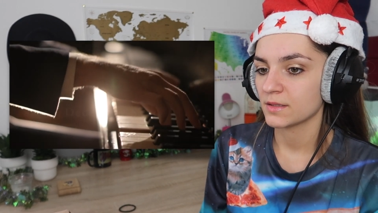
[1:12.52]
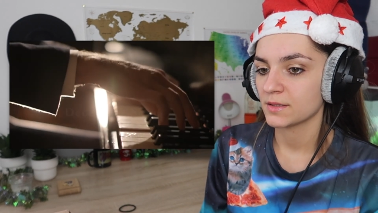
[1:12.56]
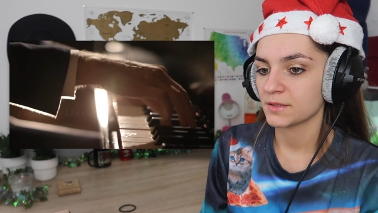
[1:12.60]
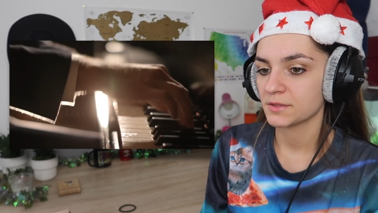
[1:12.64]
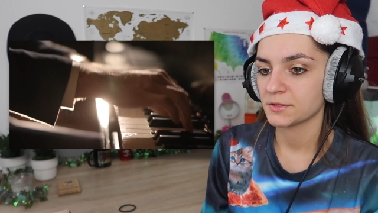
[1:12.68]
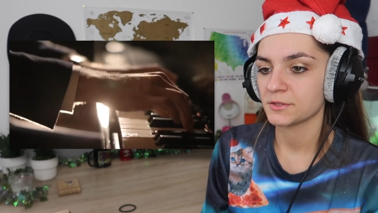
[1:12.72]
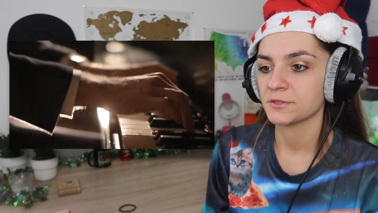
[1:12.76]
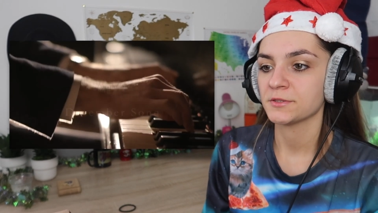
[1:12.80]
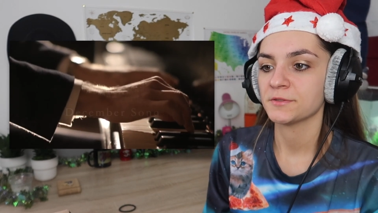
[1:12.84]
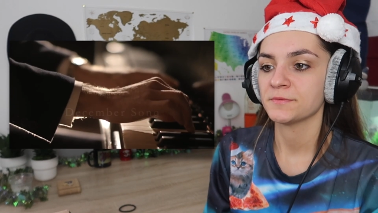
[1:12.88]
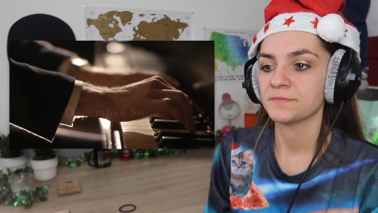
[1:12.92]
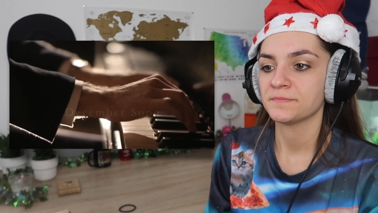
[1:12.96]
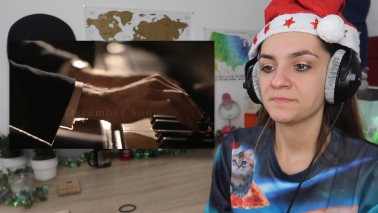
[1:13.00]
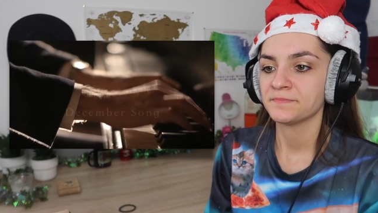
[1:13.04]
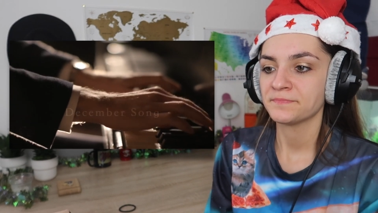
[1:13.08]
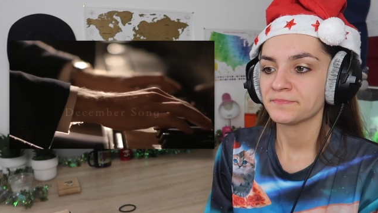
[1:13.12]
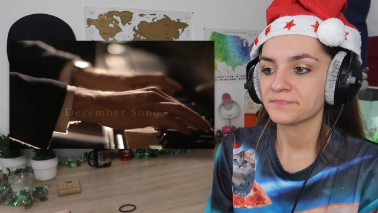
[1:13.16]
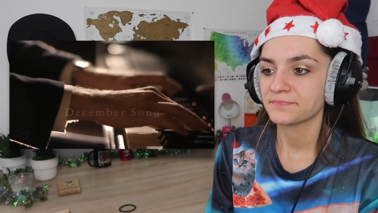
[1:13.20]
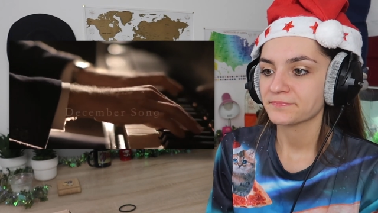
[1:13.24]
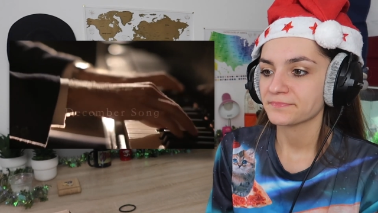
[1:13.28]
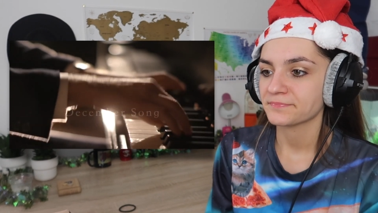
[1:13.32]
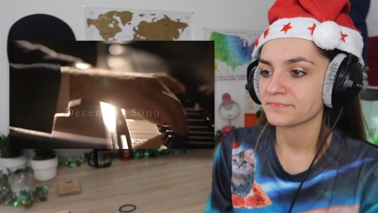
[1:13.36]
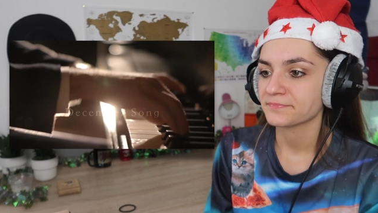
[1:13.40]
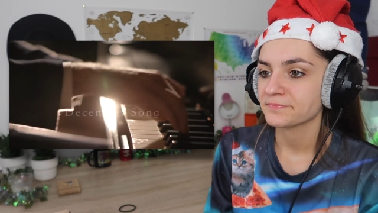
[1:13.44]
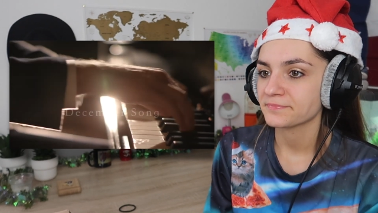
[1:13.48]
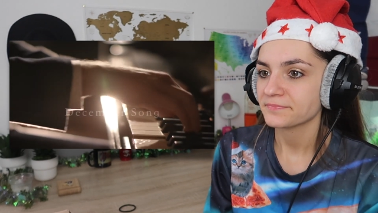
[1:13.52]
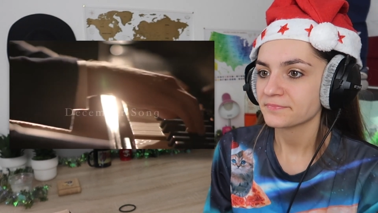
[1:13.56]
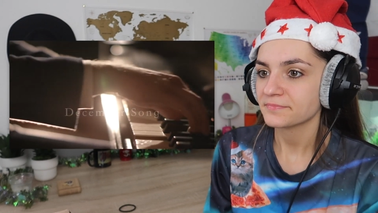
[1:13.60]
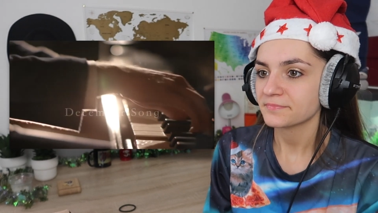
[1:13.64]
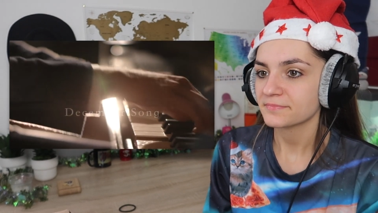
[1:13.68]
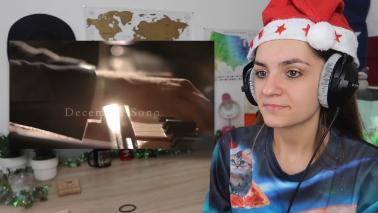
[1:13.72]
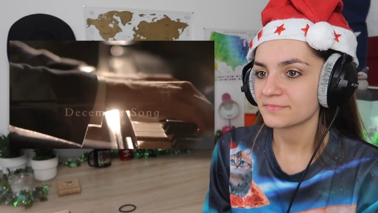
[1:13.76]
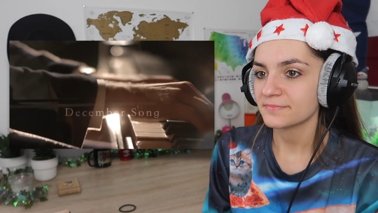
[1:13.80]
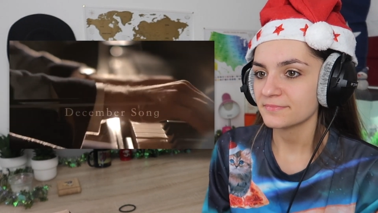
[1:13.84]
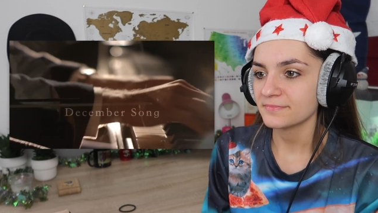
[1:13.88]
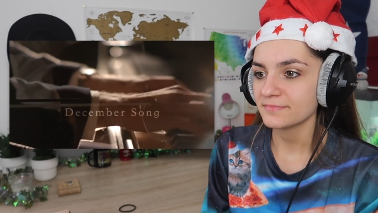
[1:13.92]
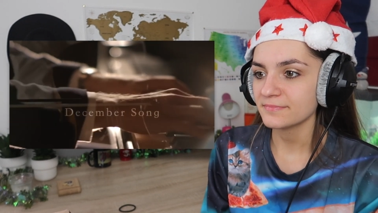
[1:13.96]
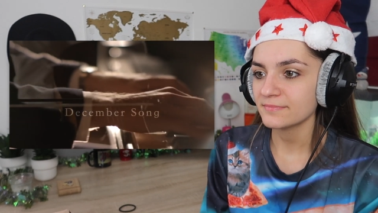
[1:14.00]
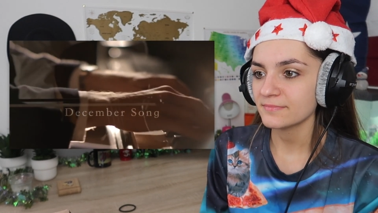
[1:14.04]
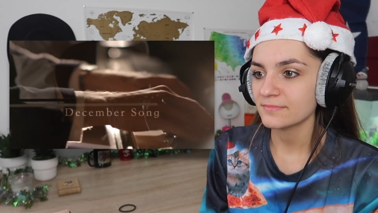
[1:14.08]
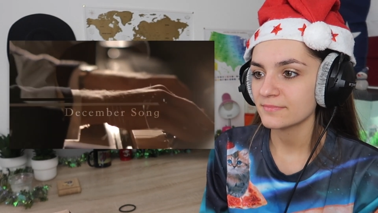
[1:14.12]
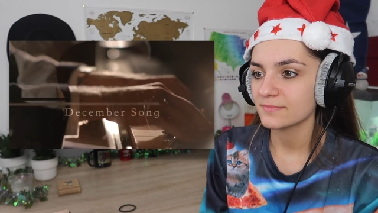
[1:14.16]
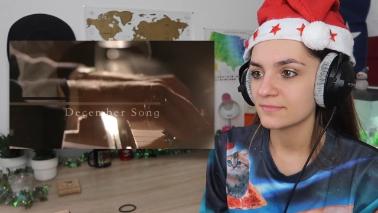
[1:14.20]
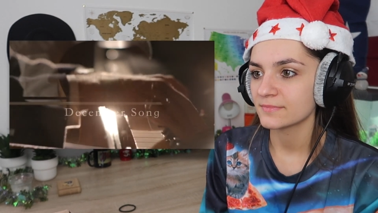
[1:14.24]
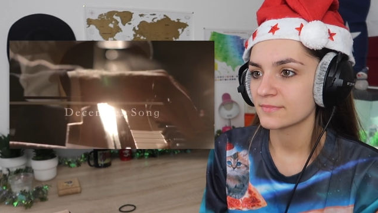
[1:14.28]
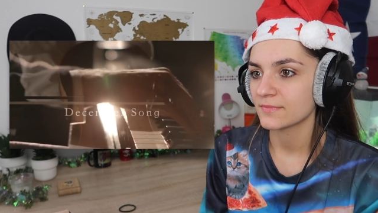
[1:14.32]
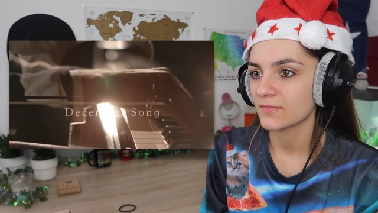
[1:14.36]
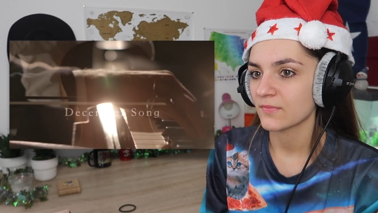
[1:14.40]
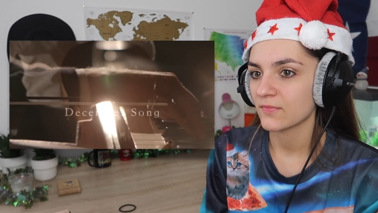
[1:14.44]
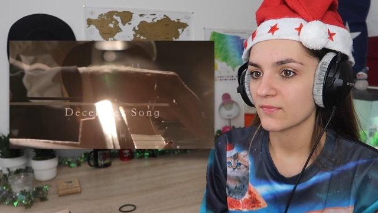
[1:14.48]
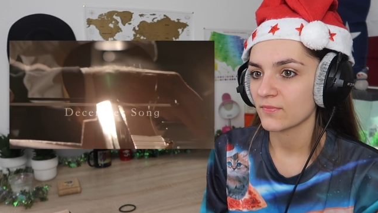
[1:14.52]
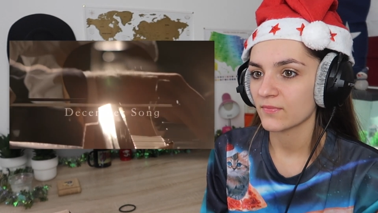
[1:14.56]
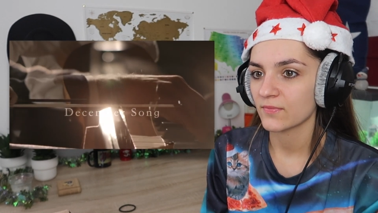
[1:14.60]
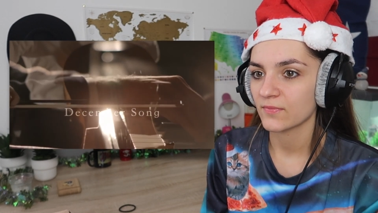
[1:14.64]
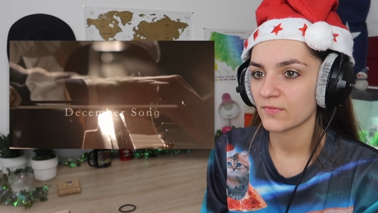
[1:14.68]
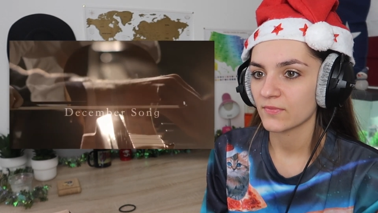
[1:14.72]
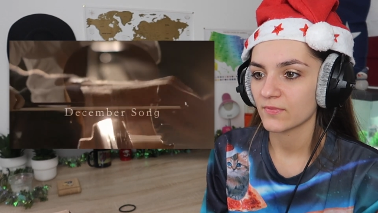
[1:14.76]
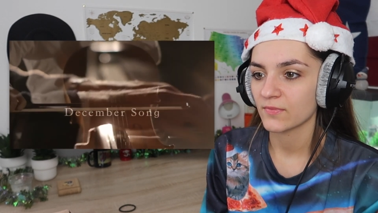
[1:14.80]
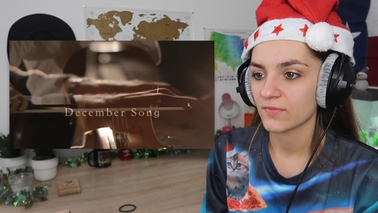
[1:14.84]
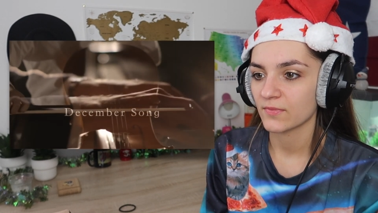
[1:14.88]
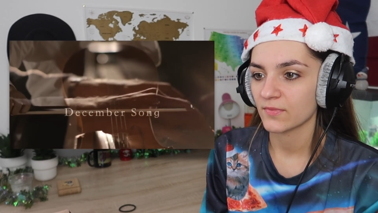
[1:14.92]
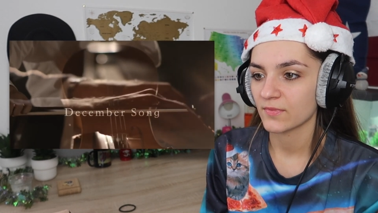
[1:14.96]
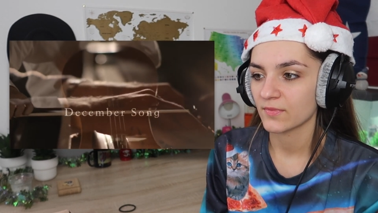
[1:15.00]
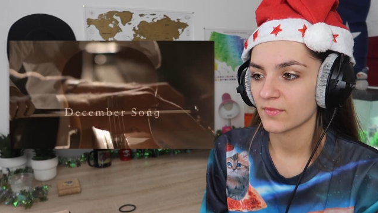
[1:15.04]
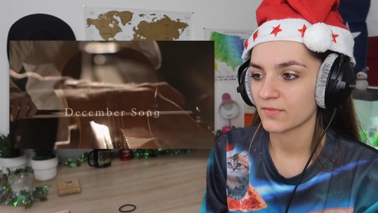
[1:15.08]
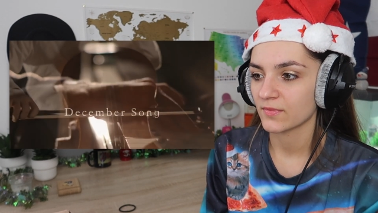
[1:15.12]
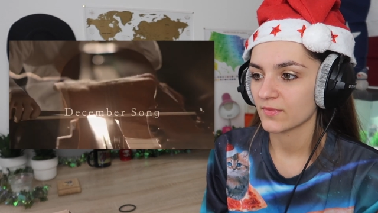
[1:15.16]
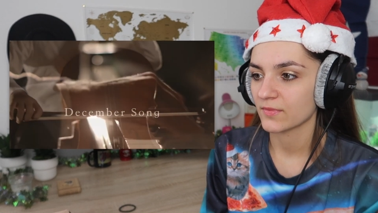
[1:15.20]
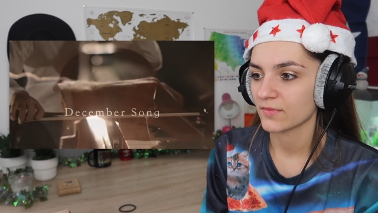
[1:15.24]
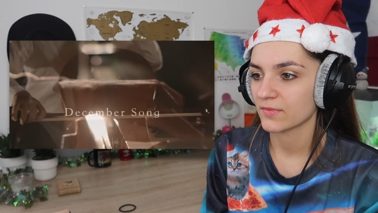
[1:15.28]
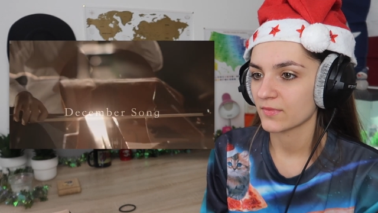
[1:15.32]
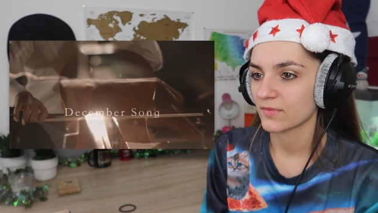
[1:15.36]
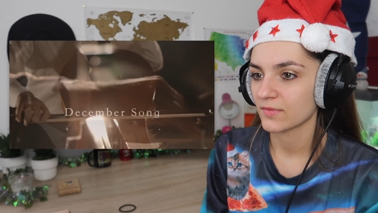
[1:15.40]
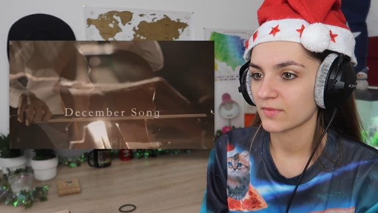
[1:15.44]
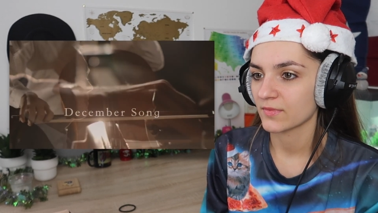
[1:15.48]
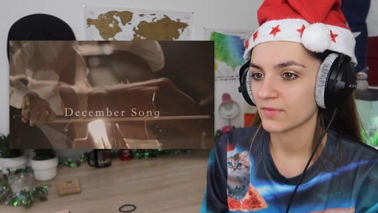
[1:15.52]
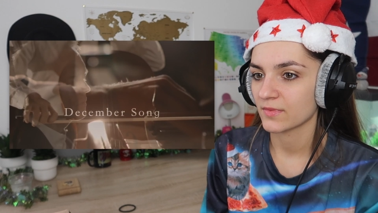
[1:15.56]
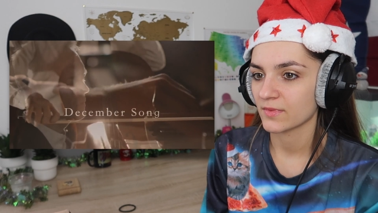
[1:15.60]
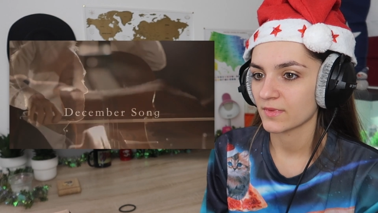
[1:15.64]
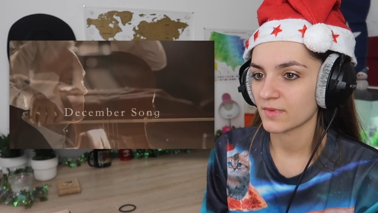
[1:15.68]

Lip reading: (no one is talking)